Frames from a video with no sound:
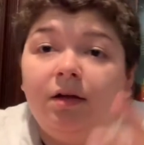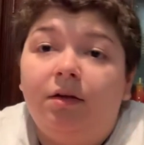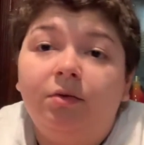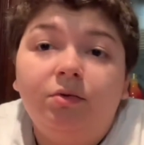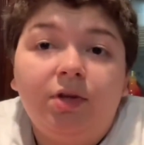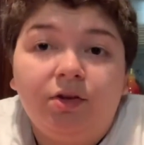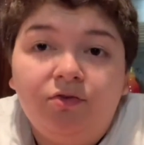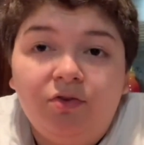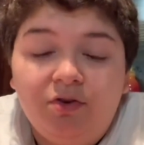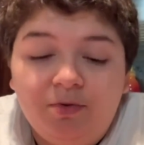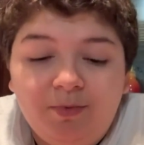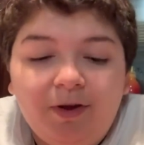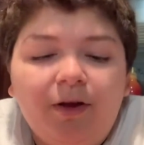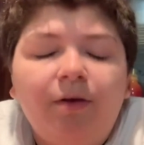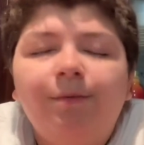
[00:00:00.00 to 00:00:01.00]
It was actually good,
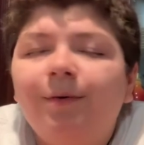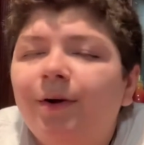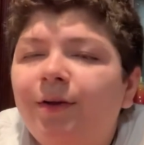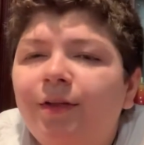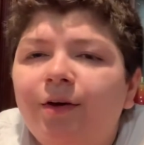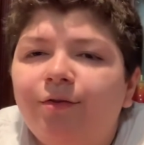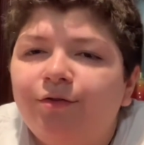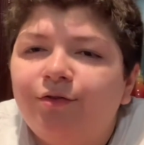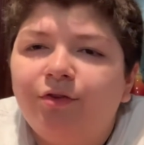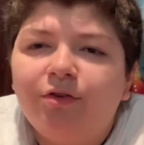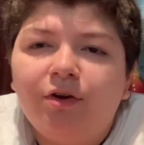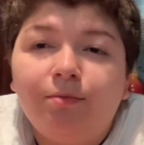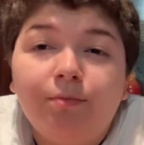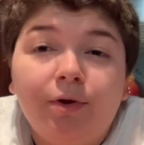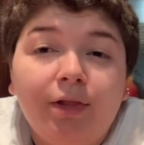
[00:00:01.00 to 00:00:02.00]
but ironically, I was just
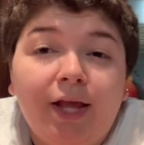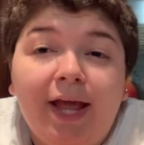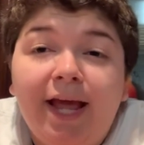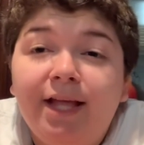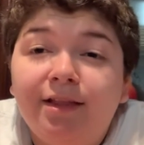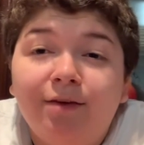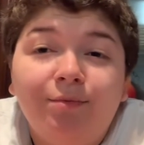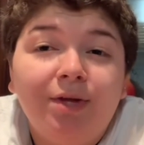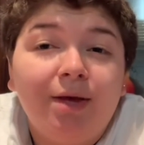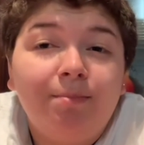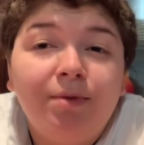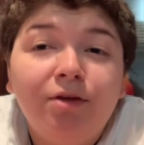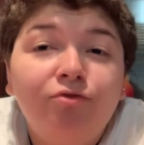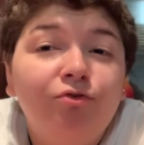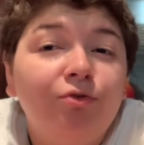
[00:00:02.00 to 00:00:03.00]
talking about like anytime we get
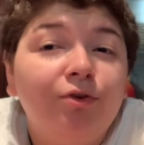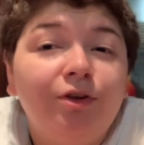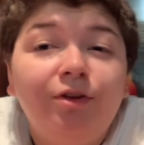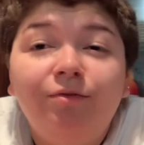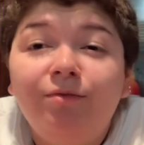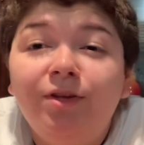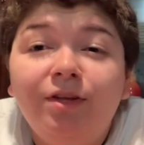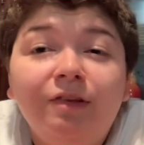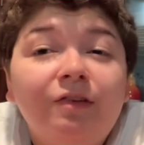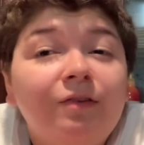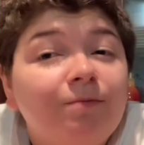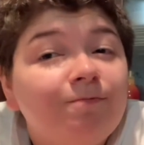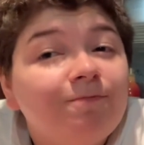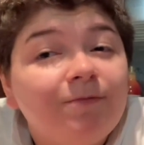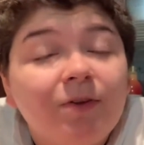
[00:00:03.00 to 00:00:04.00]
Pikachu or Eevees,
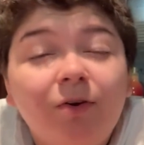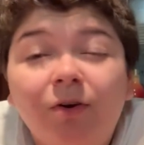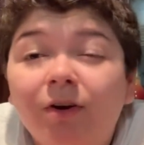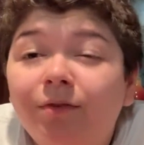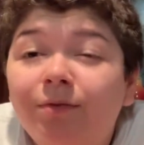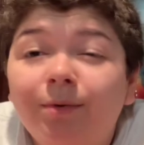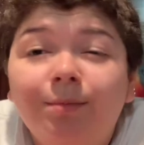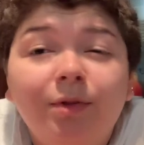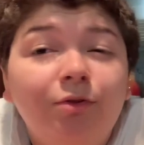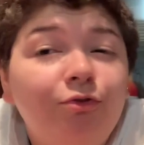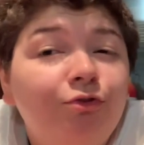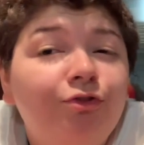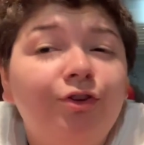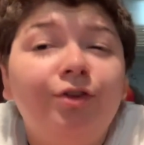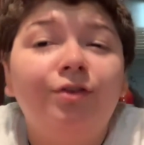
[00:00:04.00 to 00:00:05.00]
or
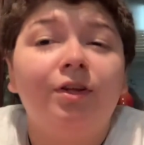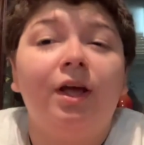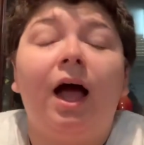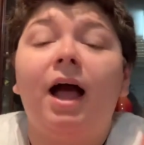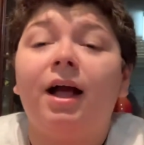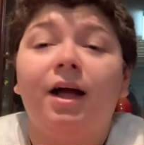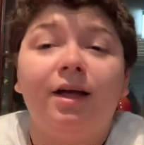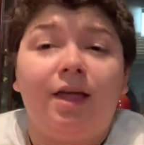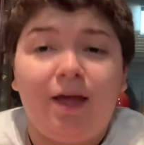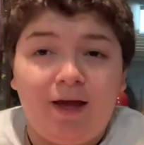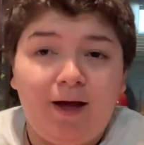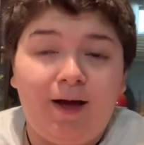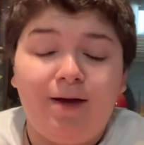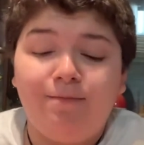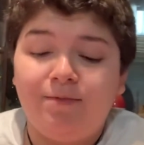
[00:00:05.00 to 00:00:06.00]
evolution, I, I get
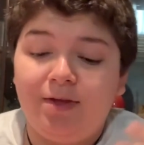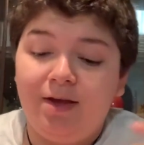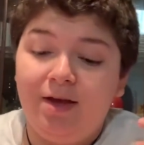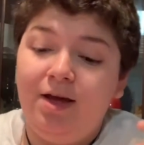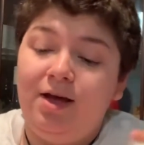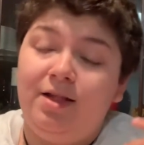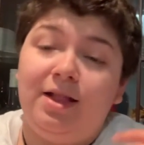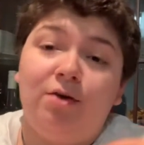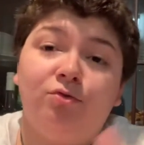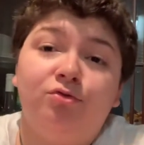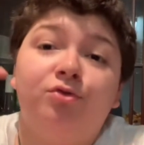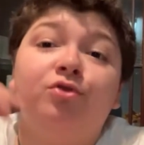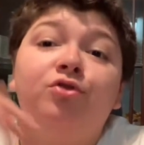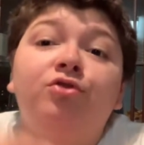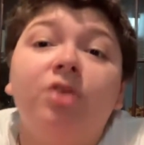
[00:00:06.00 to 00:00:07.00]
hyped. And that was
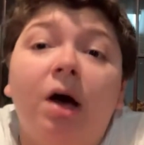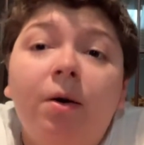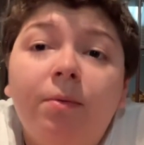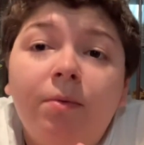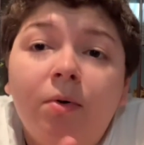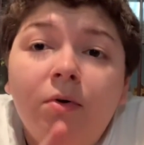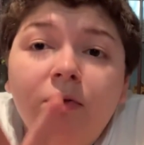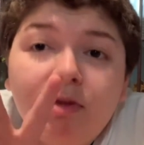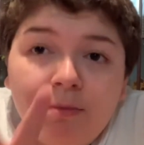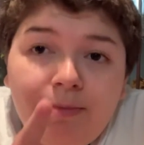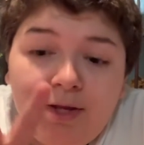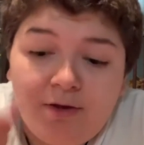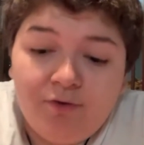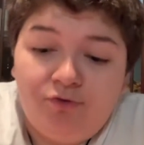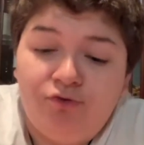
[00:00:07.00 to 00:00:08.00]
double the
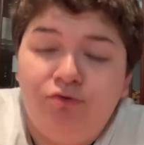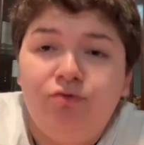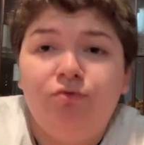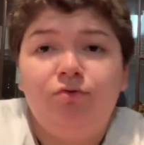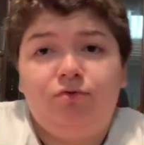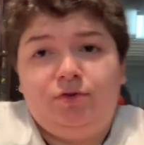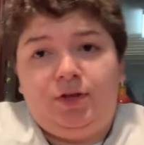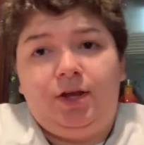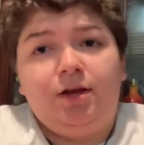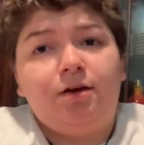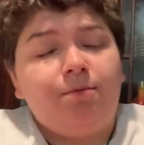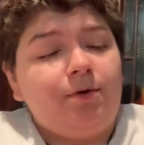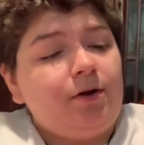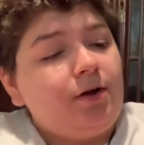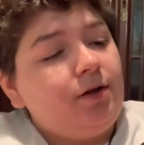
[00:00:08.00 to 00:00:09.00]
Pikachu's. Like,
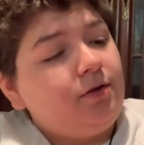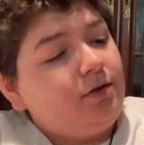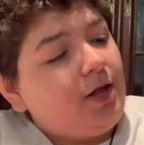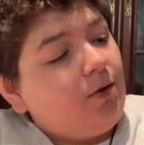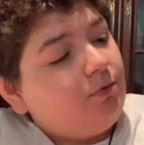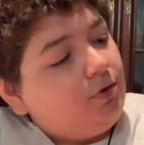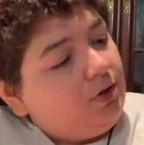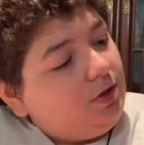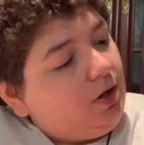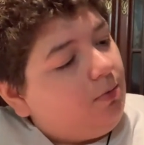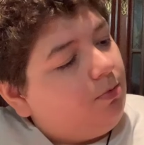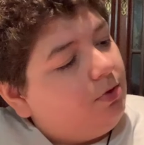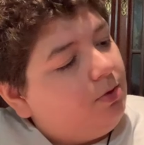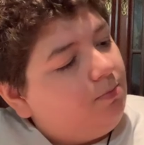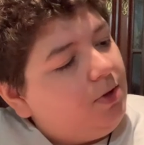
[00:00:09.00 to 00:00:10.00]
come on, guys. That was
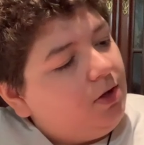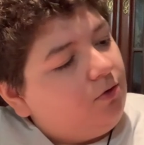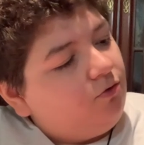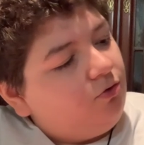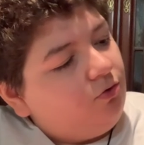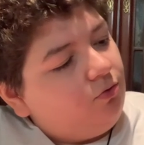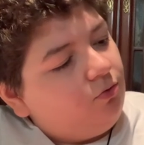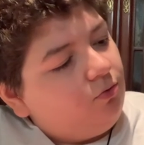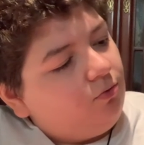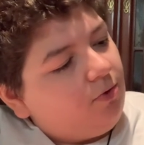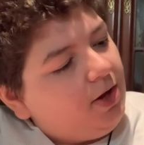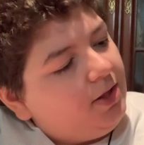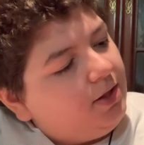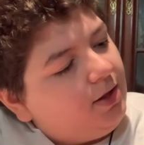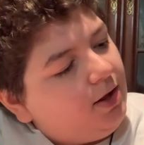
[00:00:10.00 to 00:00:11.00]
double the Pikachu's
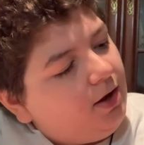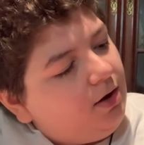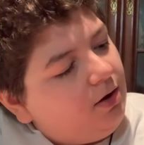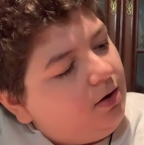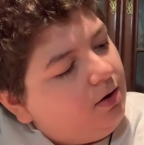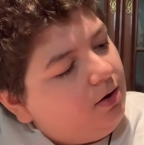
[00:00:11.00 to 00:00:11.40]
right there.